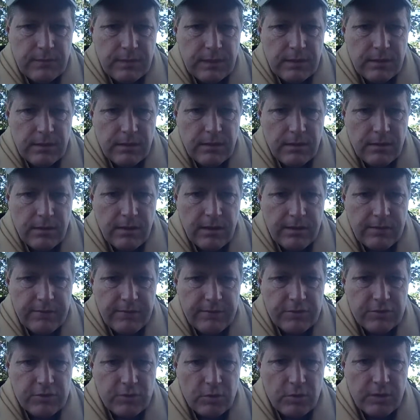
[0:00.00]
All right, if you
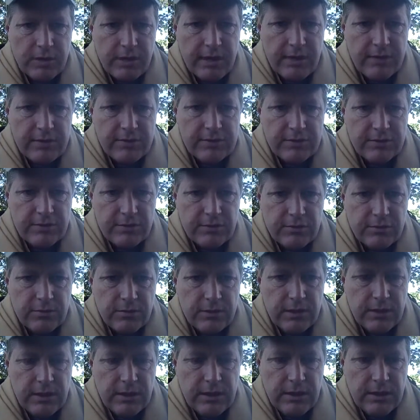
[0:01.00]
scroll down to
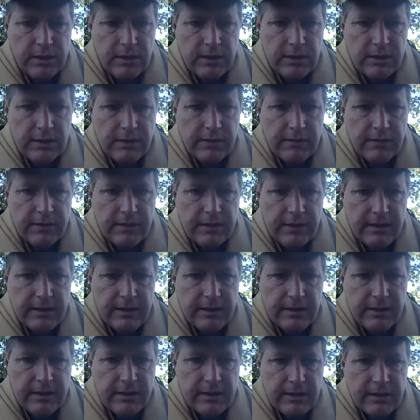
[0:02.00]

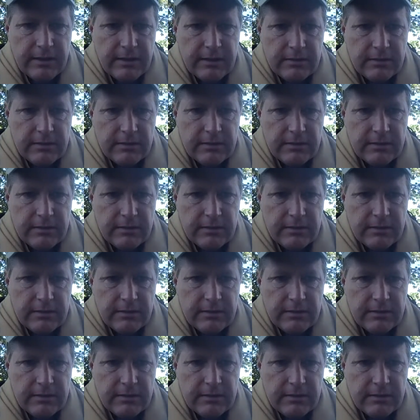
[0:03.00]
the